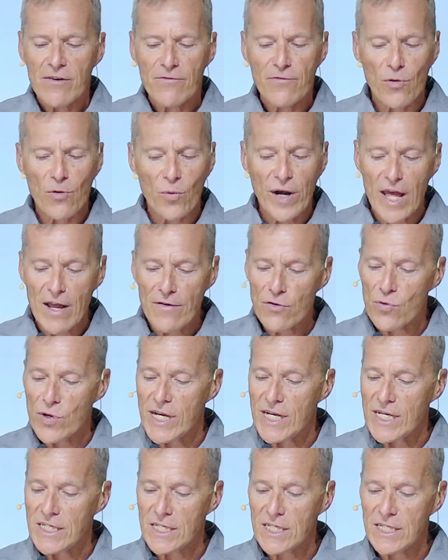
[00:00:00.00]
for whatever
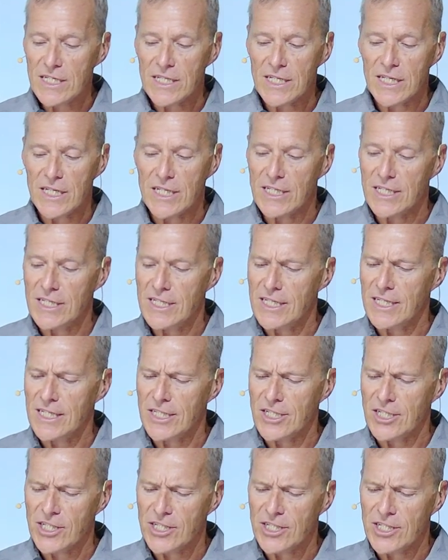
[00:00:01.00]
reasons, is,
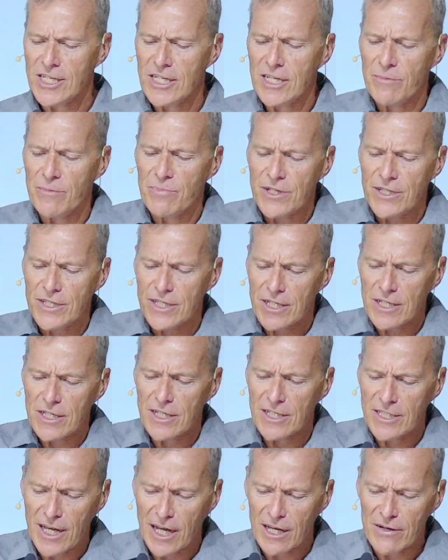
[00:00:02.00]
is just in a position,
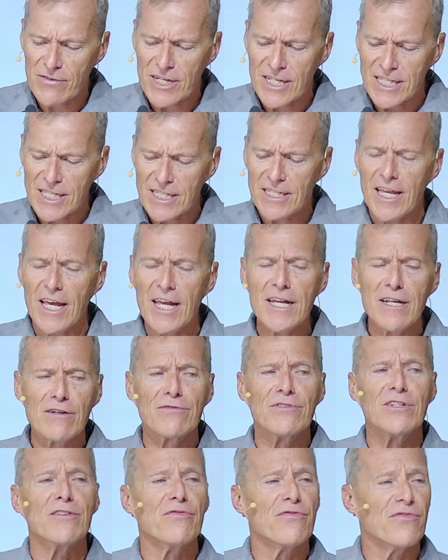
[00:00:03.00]
is kind of in a state
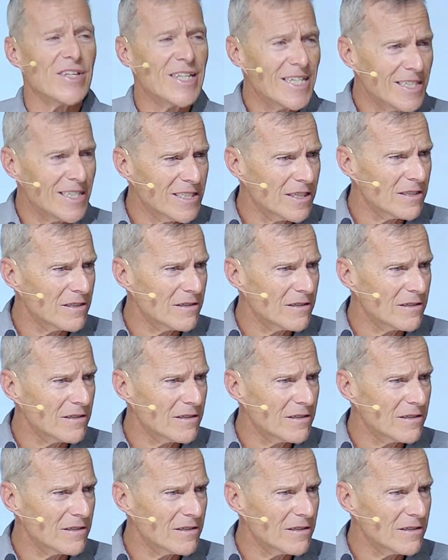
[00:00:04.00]
of defeat